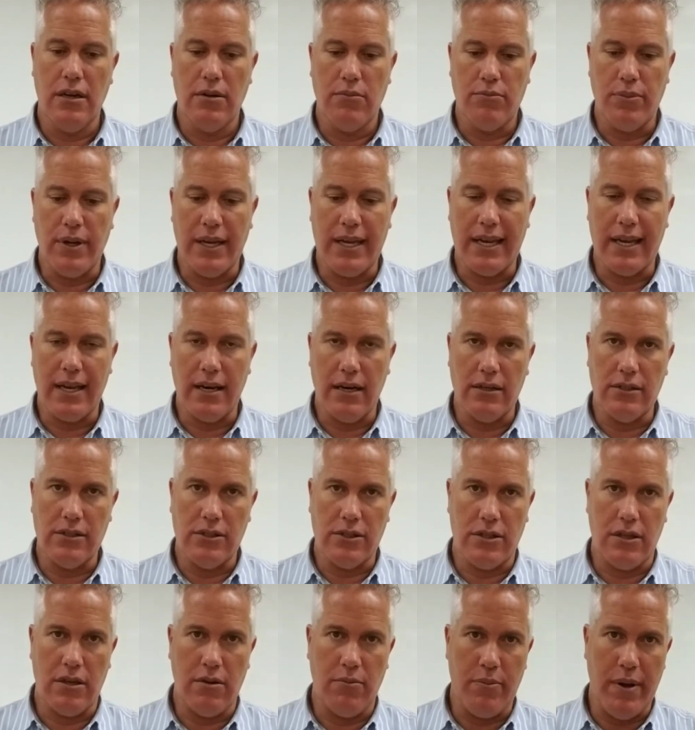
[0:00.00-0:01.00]
But
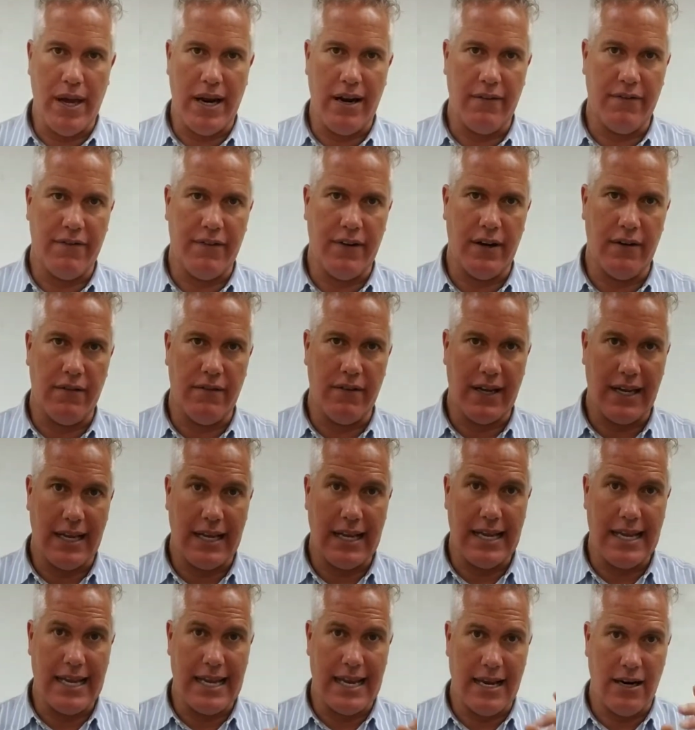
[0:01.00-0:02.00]
here's the benefit of
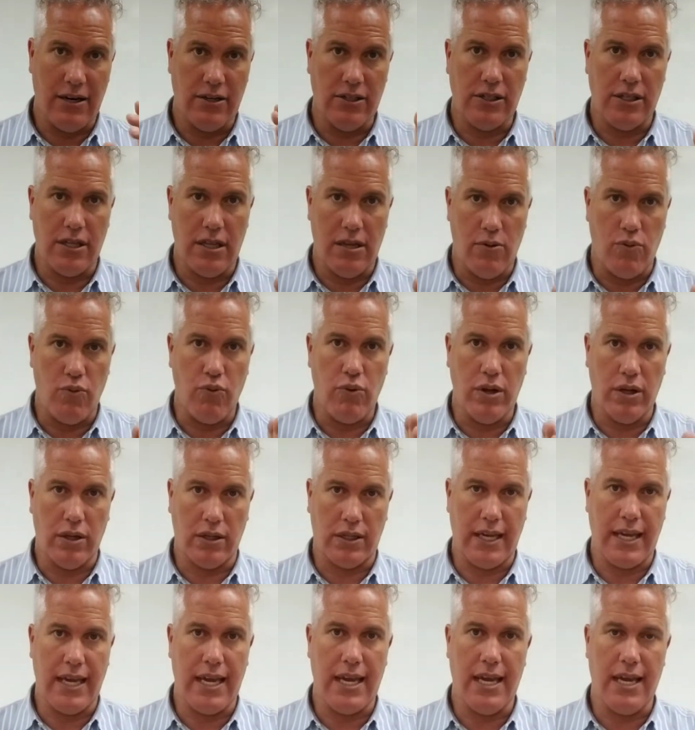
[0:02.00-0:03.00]
here's the real
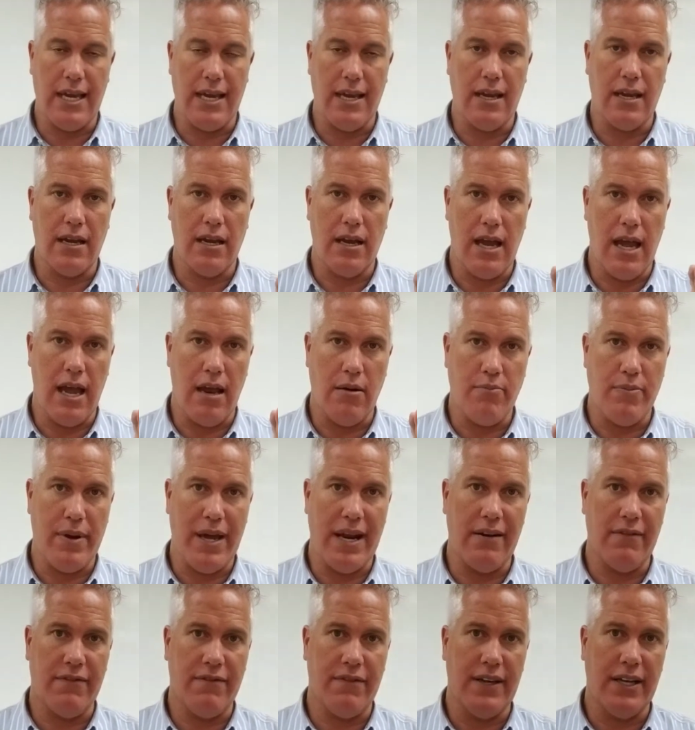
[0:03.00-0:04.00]
key and
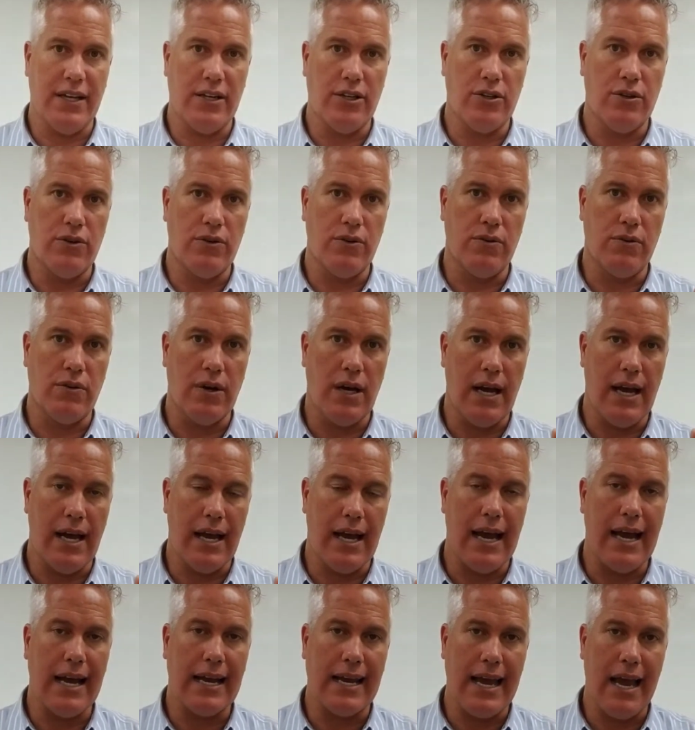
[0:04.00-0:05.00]
benefit to
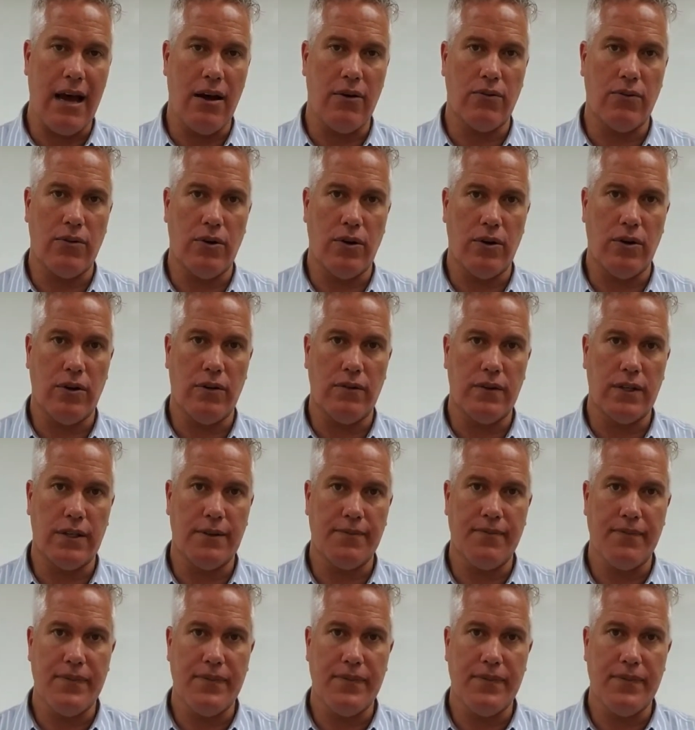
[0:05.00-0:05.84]
account rollover.